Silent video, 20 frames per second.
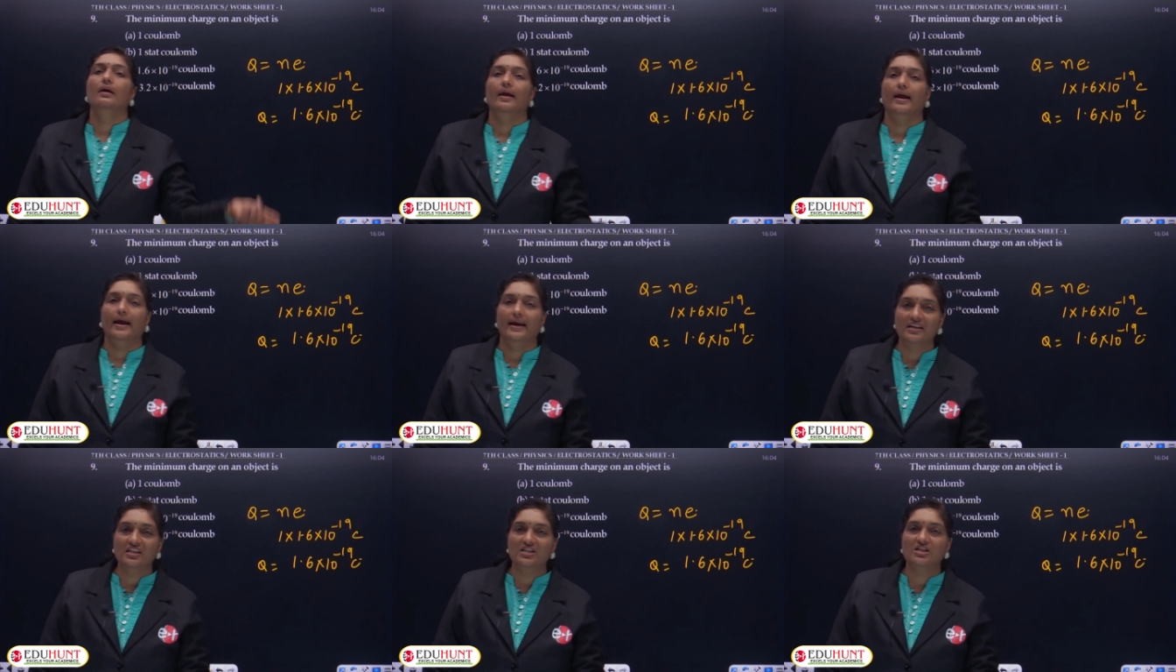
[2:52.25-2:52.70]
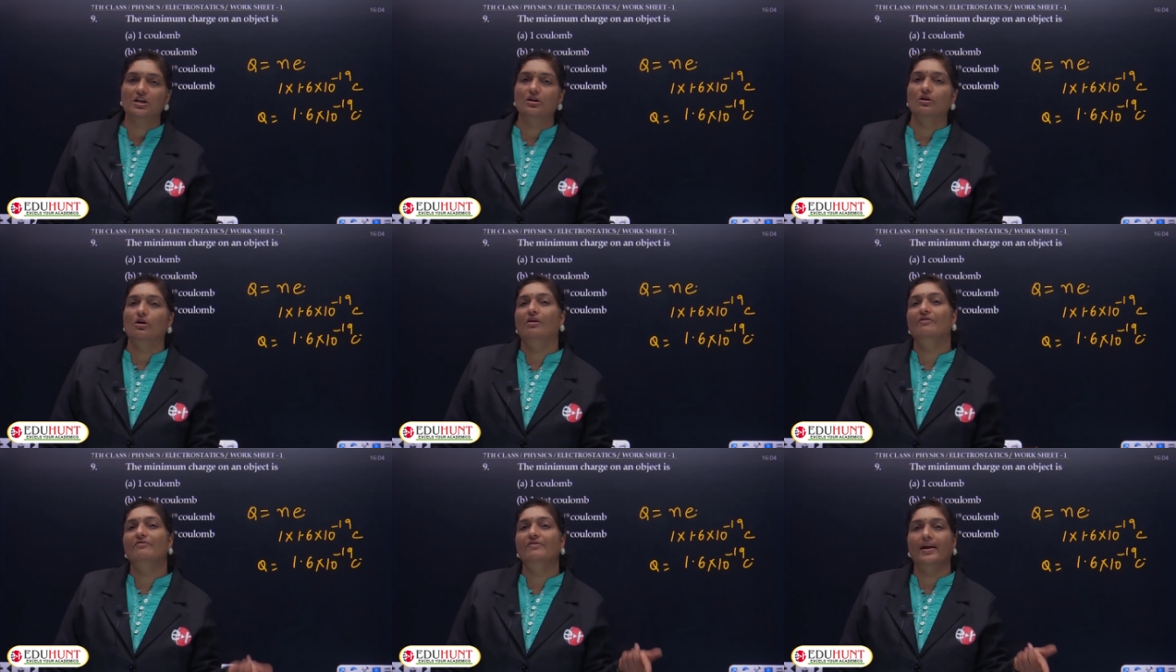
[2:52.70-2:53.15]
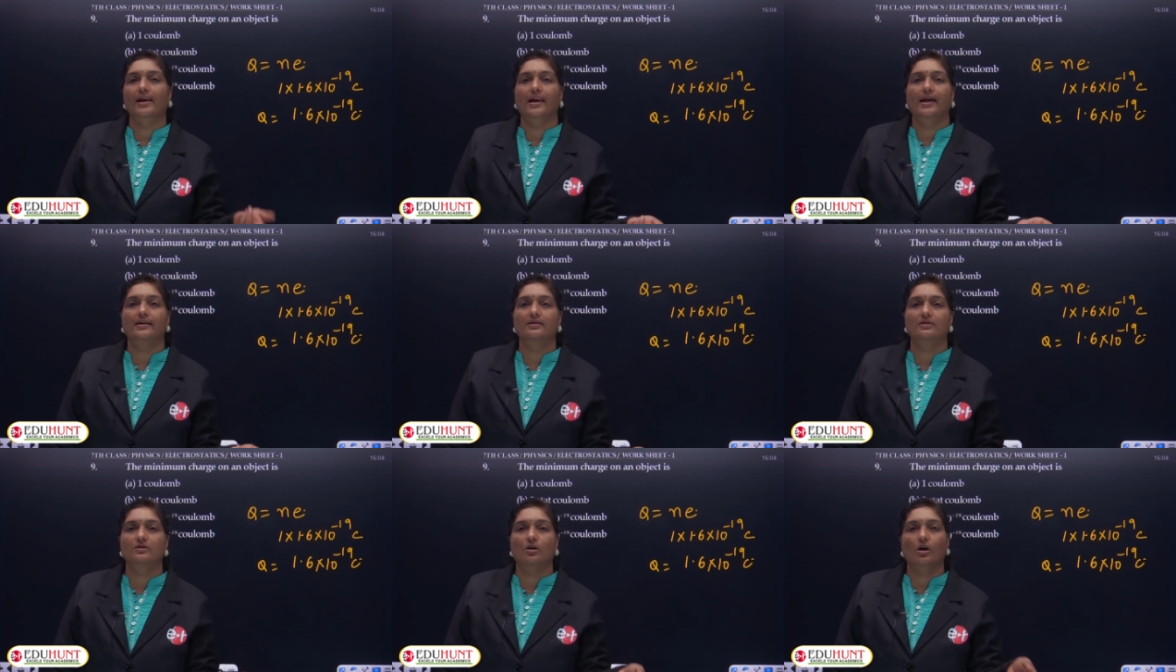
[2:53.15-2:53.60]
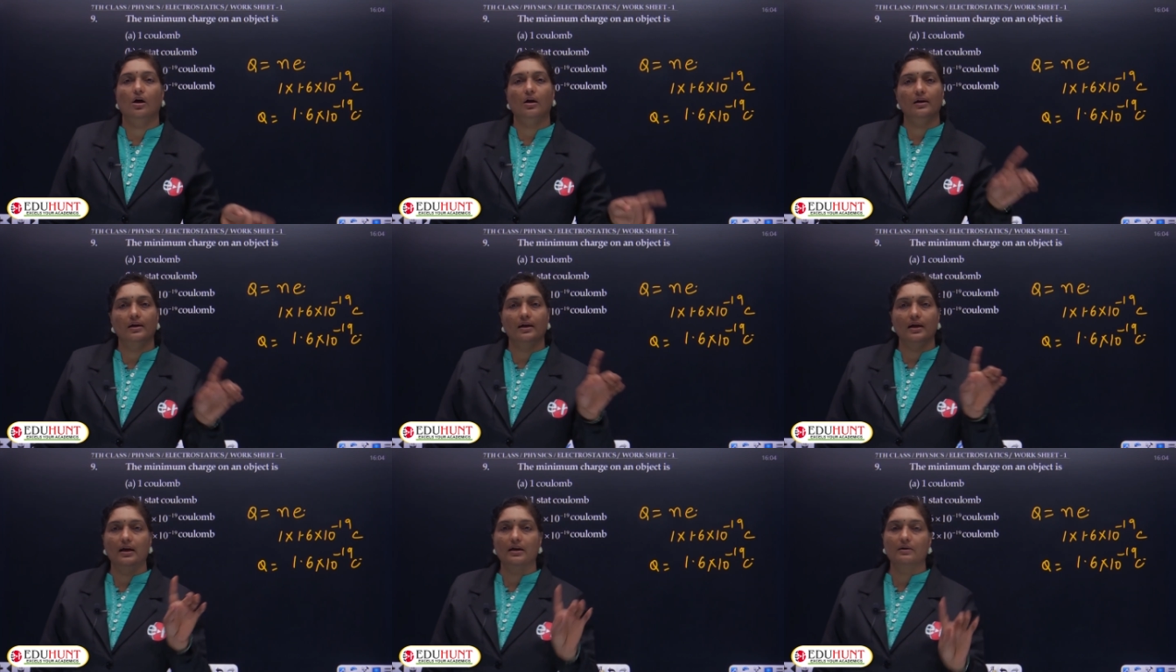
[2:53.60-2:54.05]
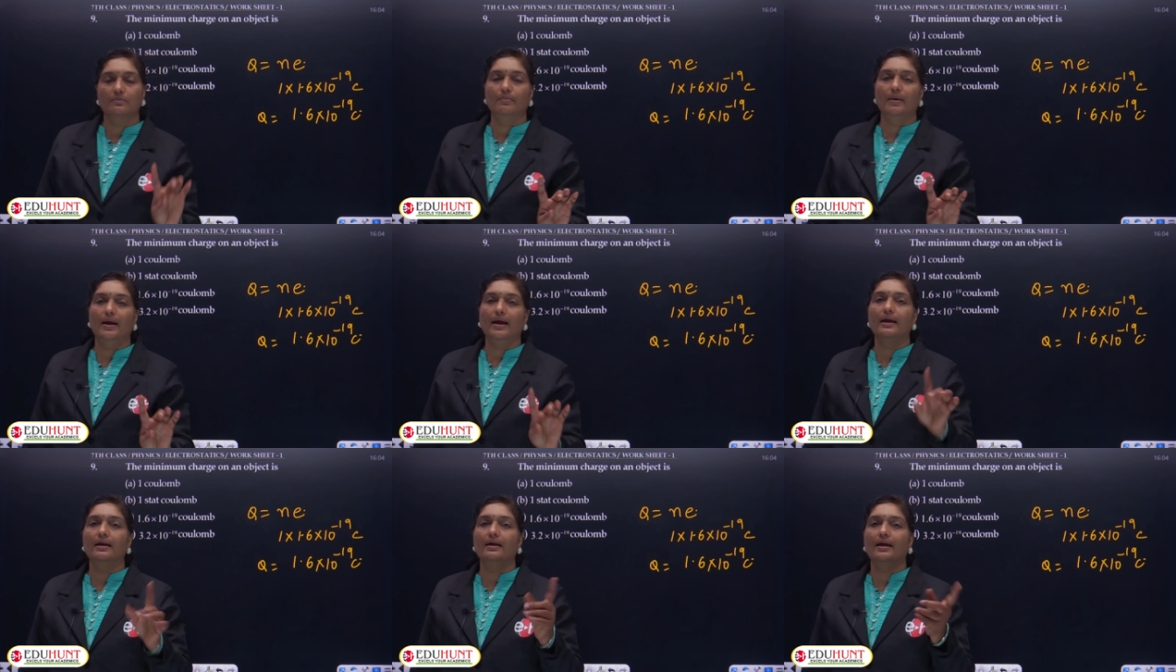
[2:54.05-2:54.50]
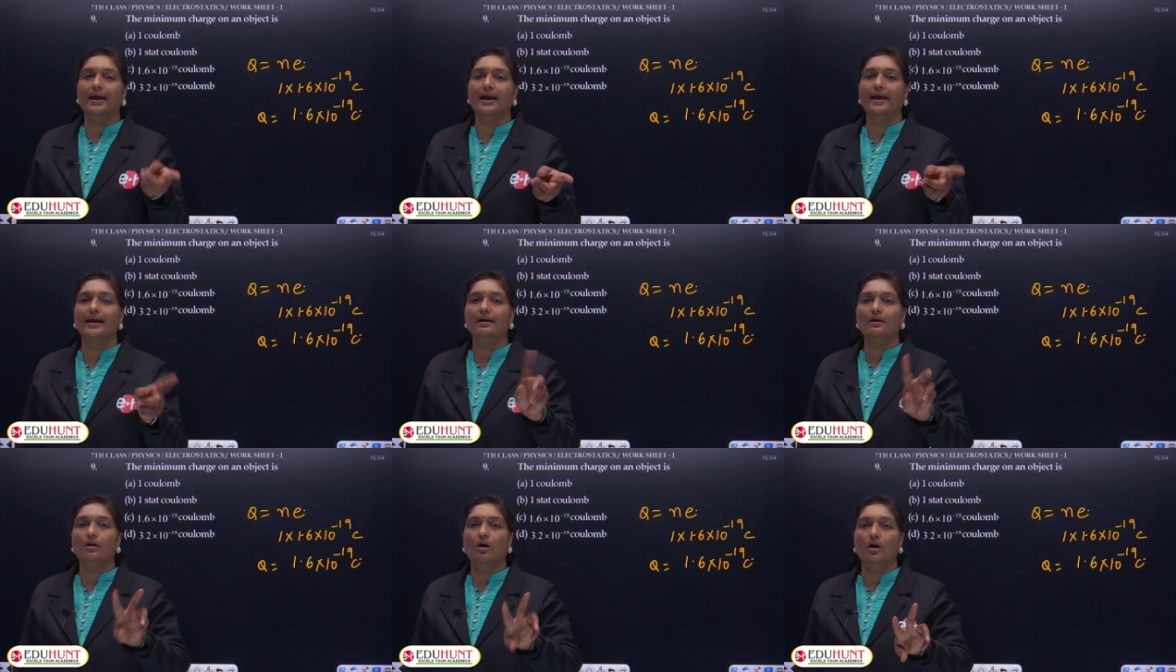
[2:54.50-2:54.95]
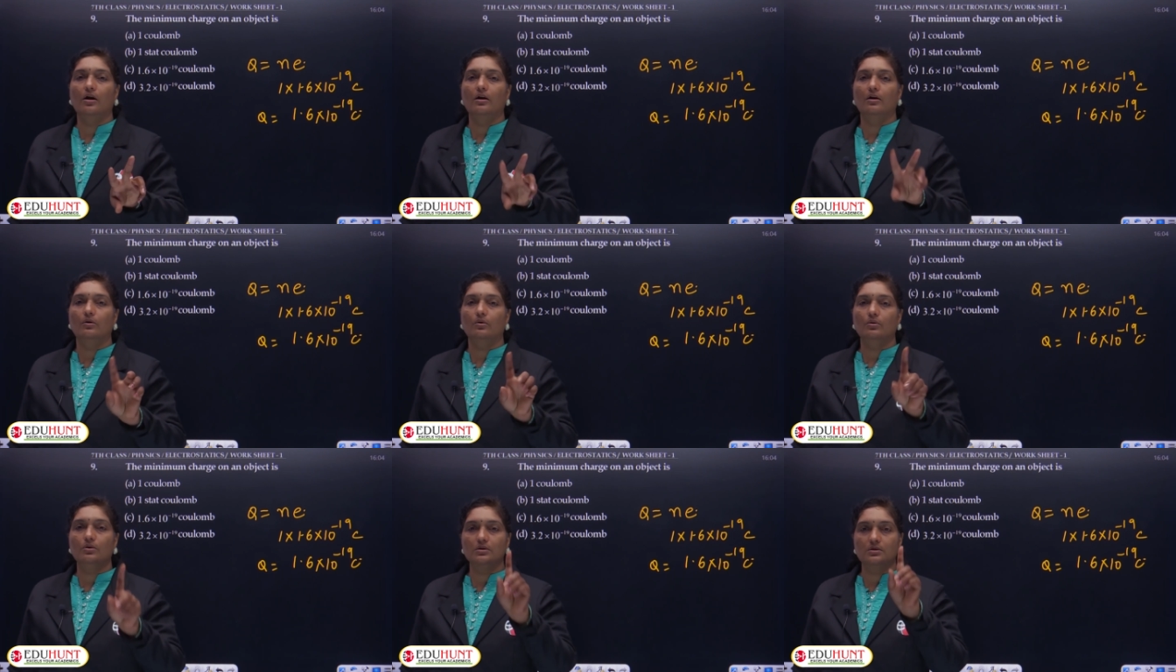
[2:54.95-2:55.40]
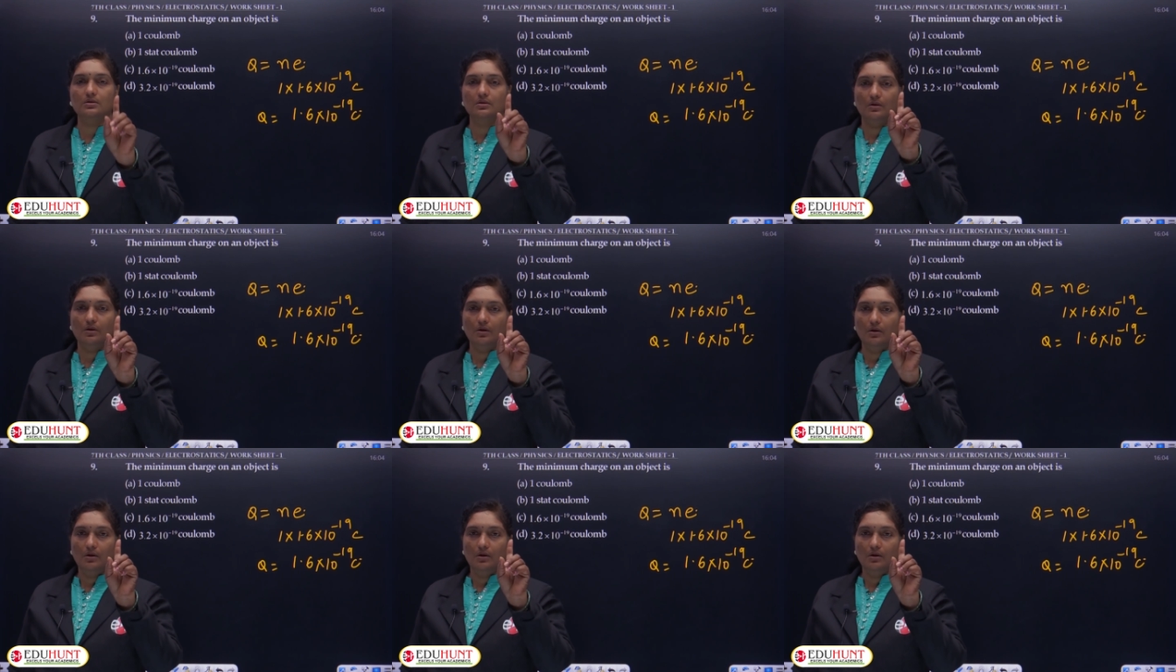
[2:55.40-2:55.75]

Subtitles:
addition of electron, it may gain or lose